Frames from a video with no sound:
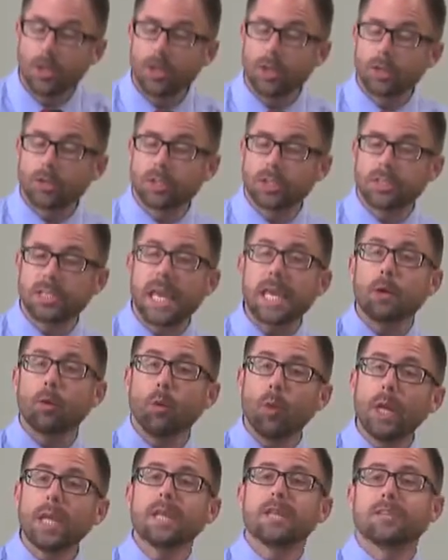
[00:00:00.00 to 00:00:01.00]
You're to take
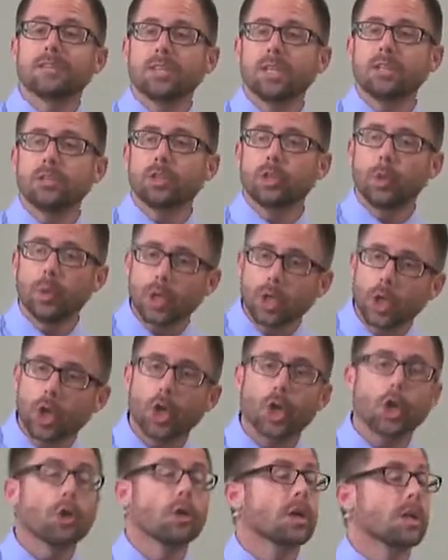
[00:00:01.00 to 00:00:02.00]
witnesses to
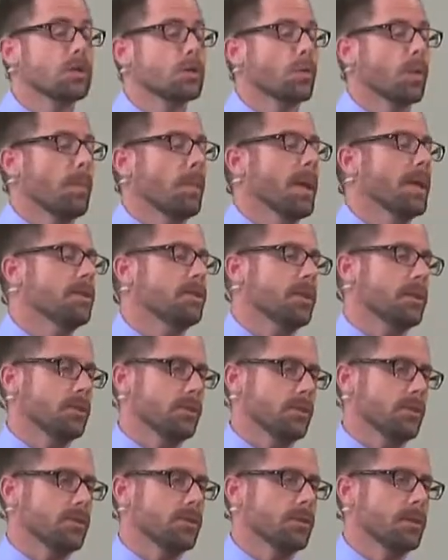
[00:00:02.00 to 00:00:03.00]
encourage
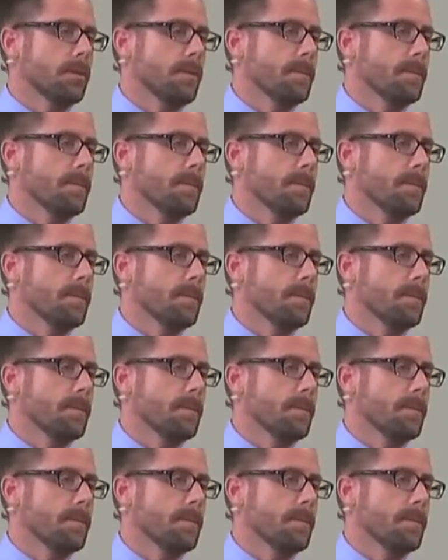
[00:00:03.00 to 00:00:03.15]
repentance.